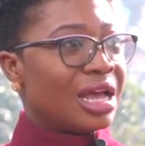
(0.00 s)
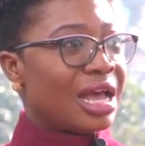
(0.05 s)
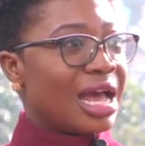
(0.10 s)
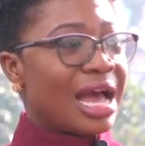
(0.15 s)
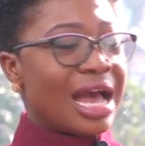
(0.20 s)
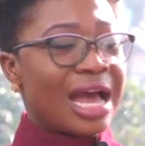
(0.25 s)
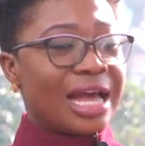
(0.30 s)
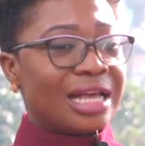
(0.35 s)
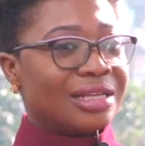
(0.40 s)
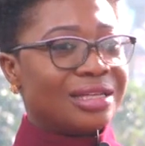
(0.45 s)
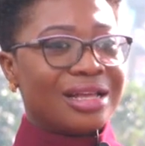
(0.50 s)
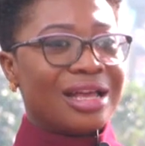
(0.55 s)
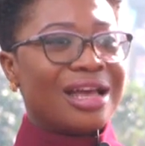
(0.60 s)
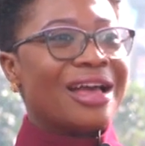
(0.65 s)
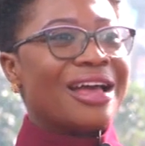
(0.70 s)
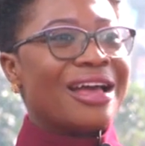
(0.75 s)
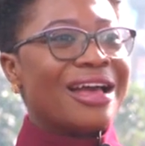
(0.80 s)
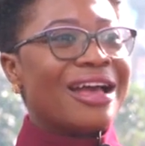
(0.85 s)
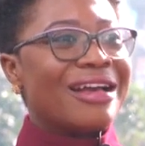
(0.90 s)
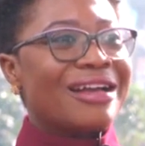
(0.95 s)
I,
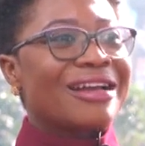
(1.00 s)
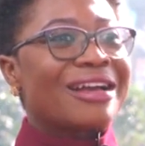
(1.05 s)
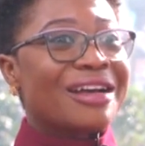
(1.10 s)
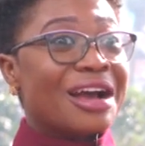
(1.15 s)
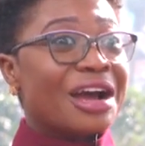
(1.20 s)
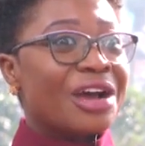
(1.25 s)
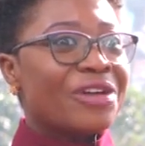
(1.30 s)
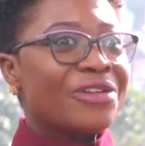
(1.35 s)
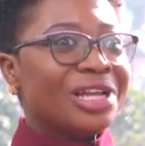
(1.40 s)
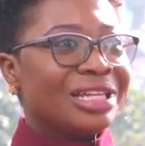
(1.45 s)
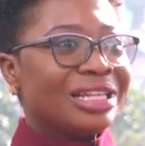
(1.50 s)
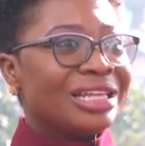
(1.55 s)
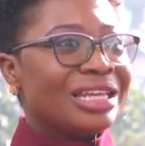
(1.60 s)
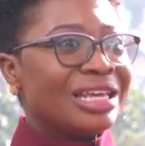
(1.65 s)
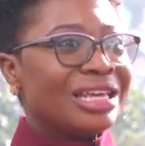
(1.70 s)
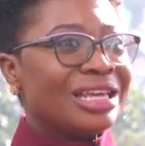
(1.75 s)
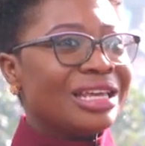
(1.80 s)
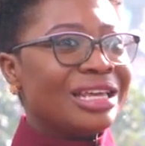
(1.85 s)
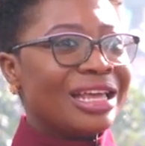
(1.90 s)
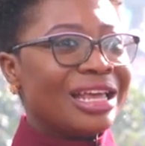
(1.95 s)

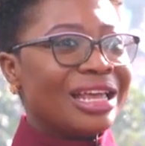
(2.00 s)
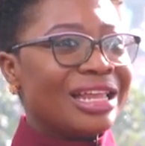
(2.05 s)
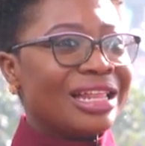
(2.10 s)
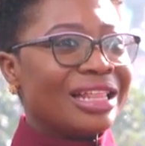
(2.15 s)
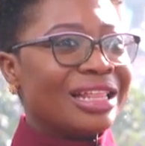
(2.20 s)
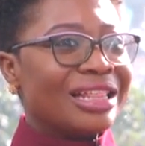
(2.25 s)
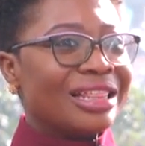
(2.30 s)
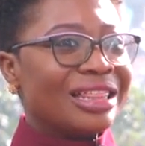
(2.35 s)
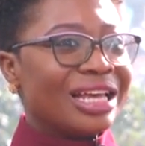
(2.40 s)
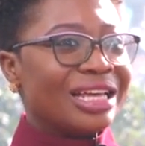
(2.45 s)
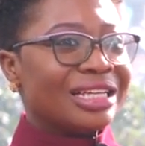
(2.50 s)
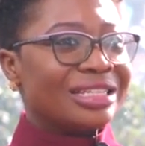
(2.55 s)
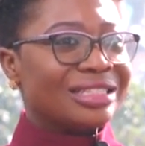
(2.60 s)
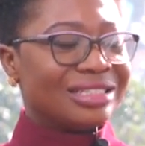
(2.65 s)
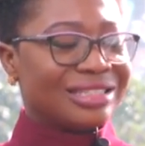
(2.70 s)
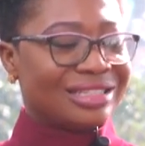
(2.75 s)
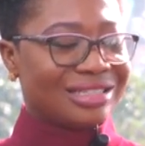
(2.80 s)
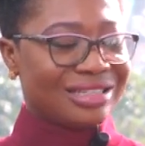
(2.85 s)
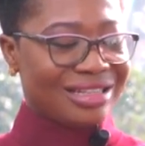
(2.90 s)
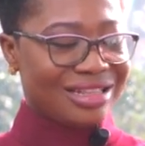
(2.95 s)
currently, there's,
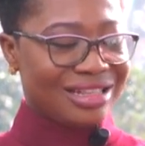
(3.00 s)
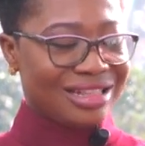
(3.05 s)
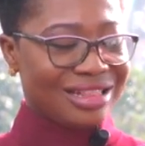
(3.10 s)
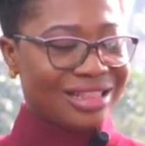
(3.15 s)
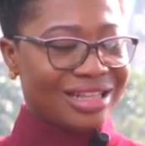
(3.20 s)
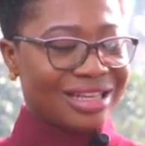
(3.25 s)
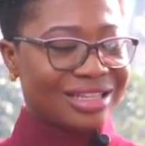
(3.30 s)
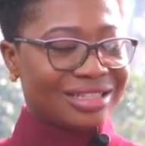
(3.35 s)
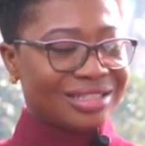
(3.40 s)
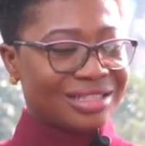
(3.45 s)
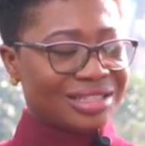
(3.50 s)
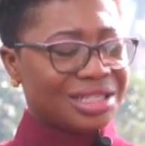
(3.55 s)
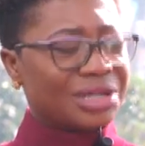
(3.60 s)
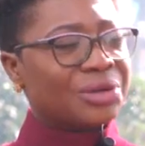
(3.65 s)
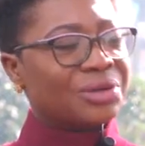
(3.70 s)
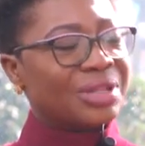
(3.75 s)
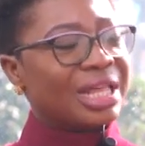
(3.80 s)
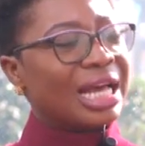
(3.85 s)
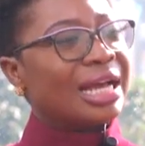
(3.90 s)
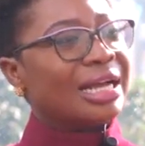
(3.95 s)
there's
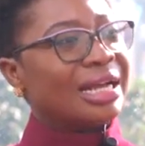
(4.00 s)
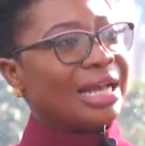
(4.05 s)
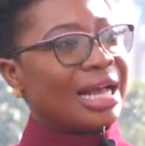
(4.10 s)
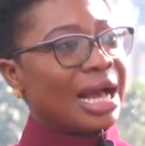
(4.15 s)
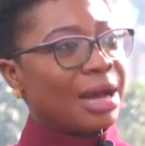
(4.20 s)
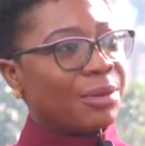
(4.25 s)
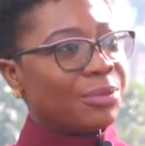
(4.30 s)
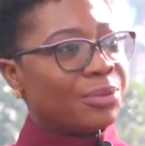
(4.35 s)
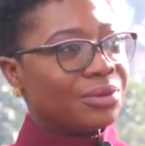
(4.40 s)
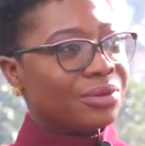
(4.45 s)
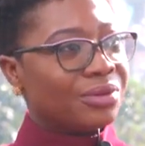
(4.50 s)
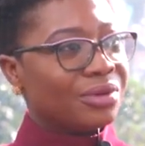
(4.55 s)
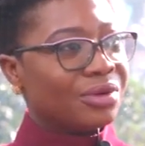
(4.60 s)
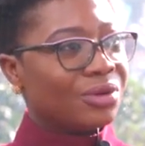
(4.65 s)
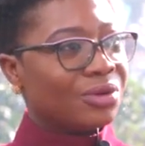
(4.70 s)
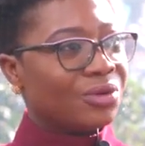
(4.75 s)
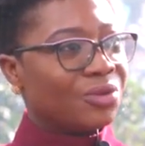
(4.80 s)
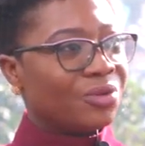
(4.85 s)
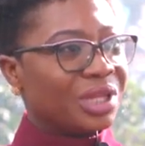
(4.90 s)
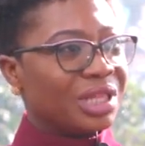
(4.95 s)
still that gap
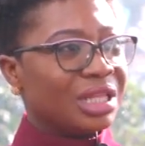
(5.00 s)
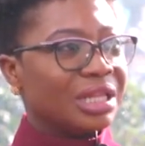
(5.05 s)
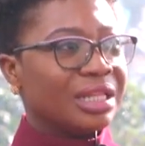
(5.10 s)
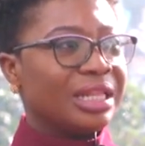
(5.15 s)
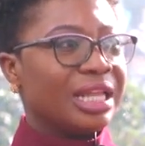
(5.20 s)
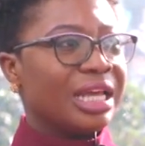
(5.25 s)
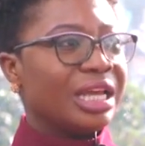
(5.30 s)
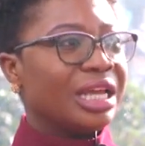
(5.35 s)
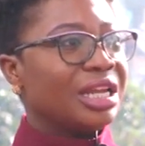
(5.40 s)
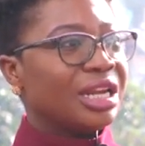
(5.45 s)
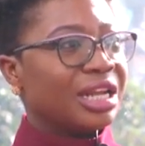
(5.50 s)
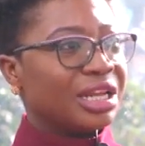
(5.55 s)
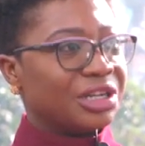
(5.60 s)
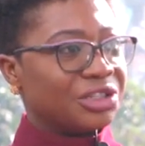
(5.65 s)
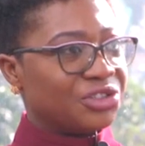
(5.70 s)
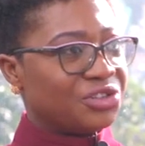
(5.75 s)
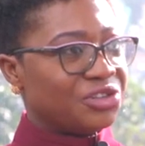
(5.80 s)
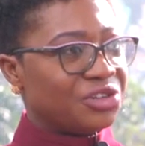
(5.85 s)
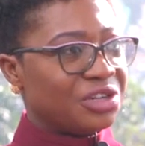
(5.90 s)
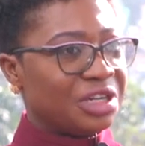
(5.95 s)
within the
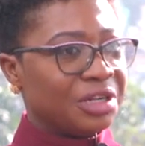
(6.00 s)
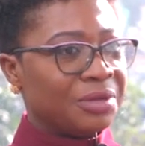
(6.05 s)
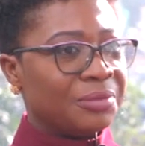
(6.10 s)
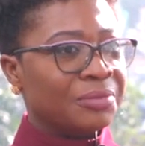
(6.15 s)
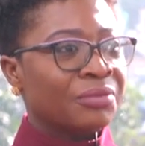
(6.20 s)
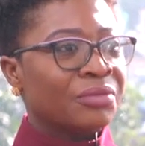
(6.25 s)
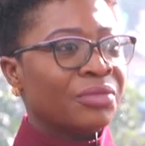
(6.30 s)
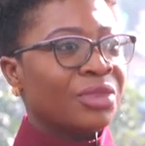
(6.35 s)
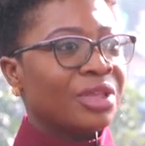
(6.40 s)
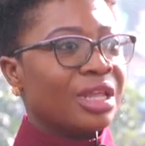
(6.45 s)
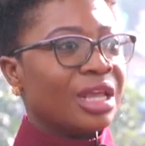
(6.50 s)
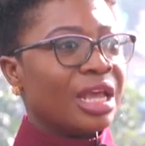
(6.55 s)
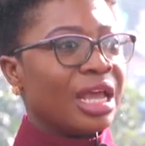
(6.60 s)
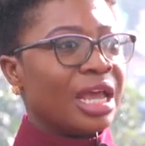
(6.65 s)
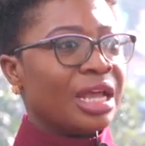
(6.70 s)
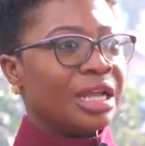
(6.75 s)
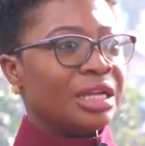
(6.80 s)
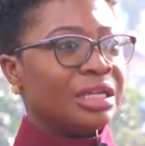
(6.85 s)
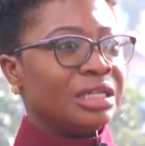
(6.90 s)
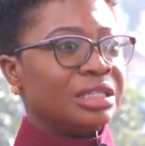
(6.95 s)
industry,
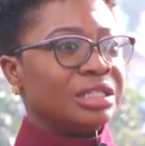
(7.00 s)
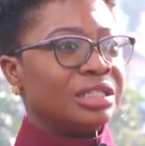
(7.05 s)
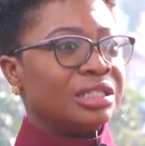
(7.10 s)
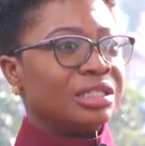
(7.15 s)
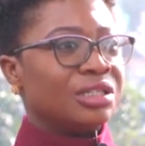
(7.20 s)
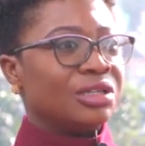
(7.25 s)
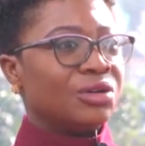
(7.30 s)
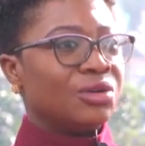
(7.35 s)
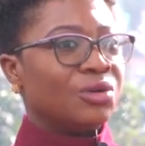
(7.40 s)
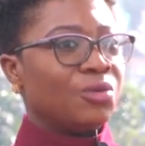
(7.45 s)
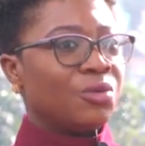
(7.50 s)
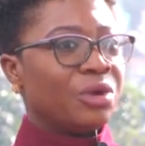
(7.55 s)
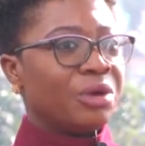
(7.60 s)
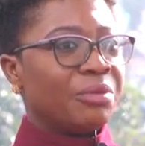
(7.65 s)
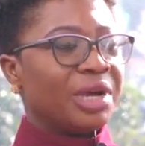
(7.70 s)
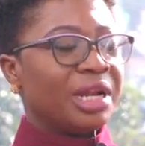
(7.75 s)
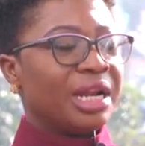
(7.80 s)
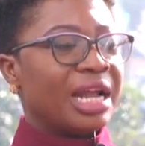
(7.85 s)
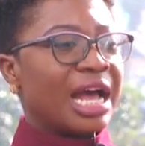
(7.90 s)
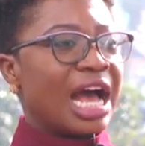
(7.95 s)
and
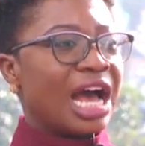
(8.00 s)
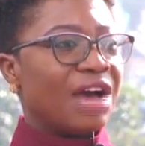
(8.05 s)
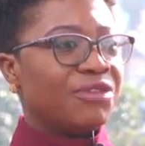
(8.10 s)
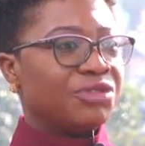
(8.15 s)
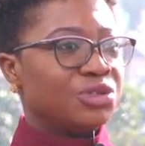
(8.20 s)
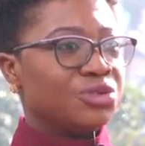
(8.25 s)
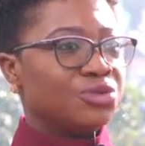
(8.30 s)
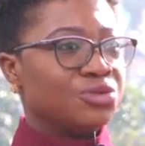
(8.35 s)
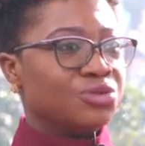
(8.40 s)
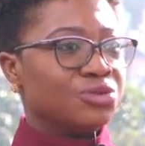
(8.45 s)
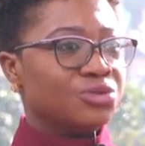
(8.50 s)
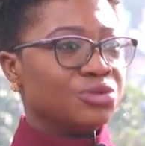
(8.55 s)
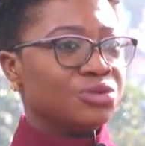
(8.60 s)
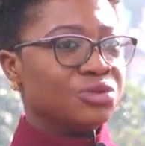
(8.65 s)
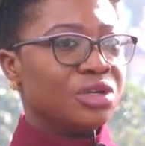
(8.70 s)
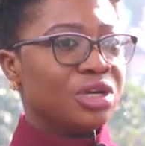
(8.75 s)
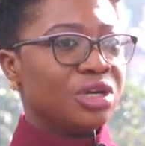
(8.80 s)
women have to